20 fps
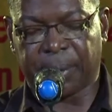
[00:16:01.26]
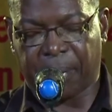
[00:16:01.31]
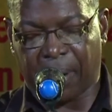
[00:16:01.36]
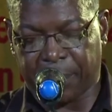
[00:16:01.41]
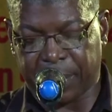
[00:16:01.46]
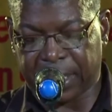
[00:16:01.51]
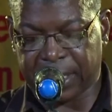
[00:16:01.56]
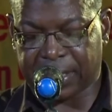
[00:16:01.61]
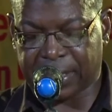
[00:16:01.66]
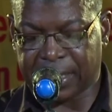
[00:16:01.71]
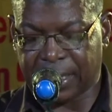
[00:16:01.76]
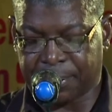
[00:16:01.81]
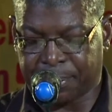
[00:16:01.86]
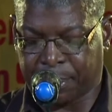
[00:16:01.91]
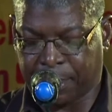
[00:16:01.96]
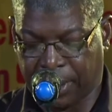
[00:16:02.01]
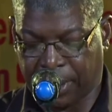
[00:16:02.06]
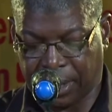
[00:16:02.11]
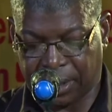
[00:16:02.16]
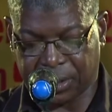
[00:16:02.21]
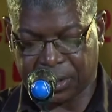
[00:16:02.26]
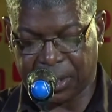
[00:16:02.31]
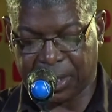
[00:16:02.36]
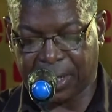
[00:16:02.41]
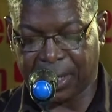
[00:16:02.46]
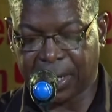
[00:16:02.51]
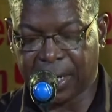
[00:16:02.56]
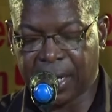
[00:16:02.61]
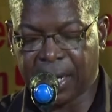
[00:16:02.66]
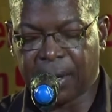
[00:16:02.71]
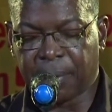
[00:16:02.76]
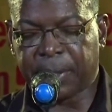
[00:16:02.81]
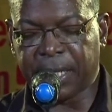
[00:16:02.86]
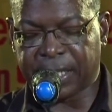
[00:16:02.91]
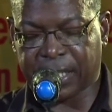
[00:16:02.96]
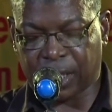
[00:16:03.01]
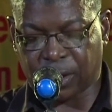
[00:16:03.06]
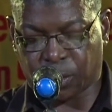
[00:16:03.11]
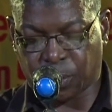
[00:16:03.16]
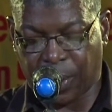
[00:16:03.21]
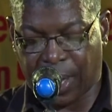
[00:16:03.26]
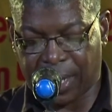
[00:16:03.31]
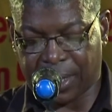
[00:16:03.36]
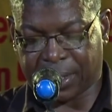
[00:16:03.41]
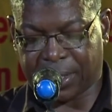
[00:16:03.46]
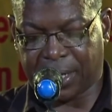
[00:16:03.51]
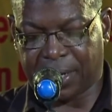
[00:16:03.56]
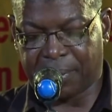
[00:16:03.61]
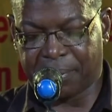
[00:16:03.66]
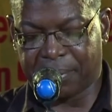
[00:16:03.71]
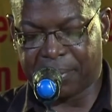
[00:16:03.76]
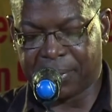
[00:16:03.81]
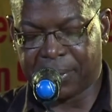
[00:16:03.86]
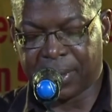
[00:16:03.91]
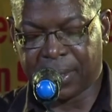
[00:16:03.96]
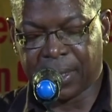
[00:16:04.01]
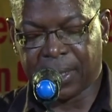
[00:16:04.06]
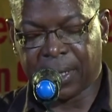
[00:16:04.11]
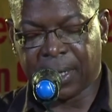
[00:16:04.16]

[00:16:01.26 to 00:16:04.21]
the Barbados Labour Party. Please let's welcome,